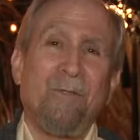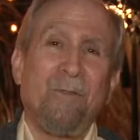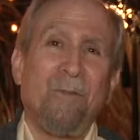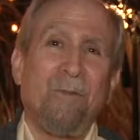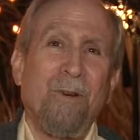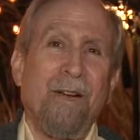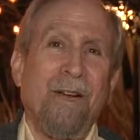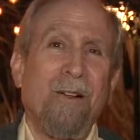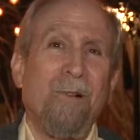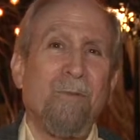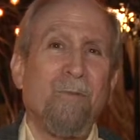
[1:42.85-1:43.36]

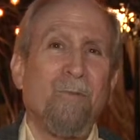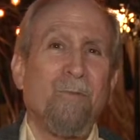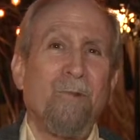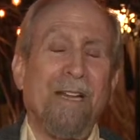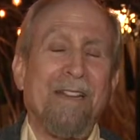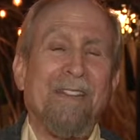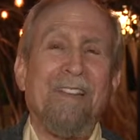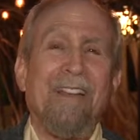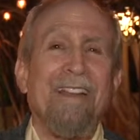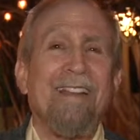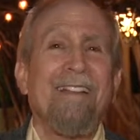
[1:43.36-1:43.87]
"Well,
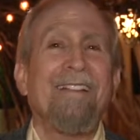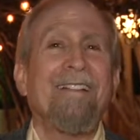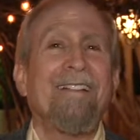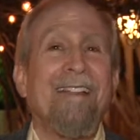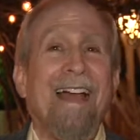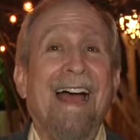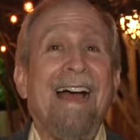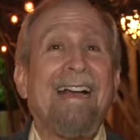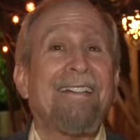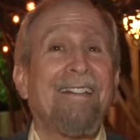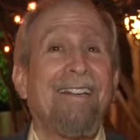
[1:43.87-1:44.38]
what they
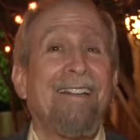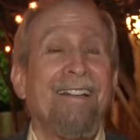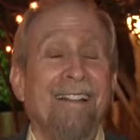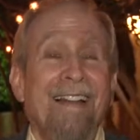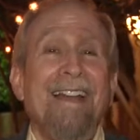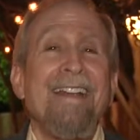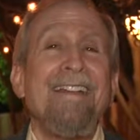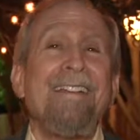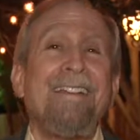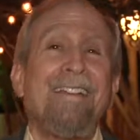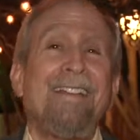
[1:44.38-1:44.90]
lacked in
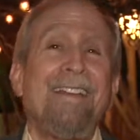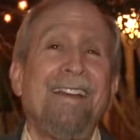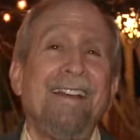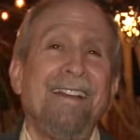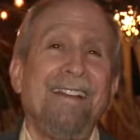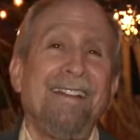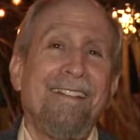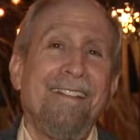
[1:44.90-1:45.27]
length,